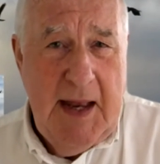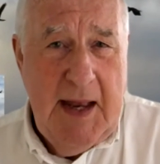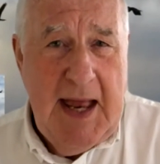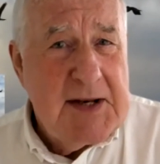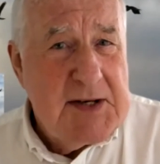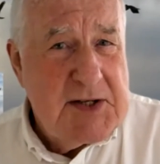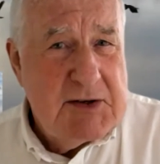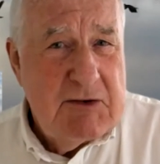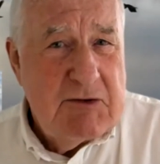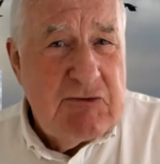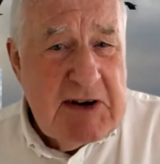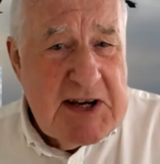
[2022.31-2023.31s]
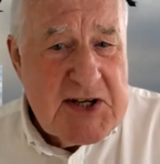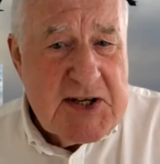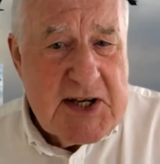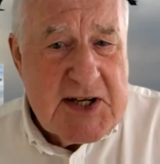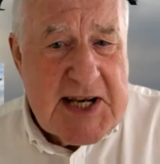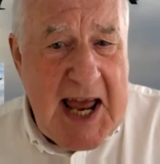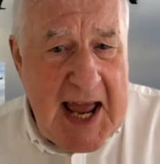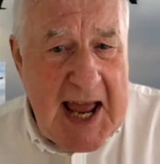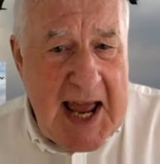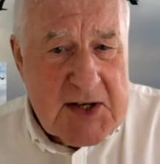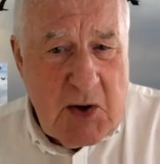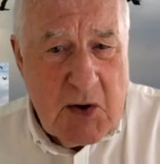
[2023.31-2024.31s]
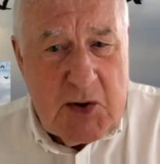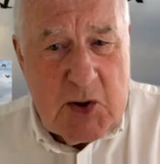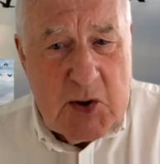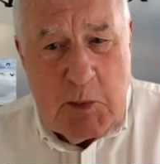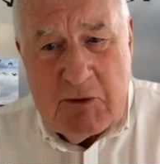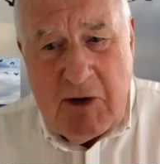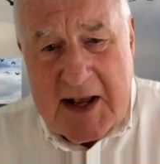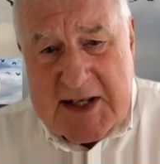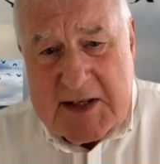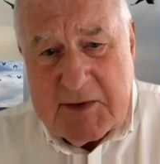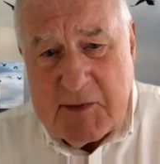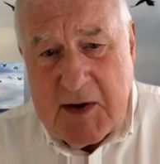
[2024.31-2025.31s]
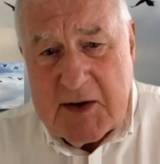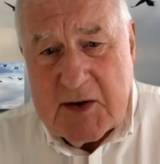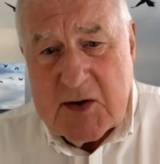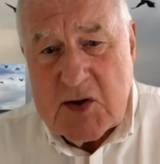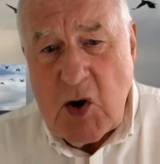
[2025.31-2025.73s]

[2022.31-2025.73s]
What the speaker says: Hence, recent attacks on human rights defenders,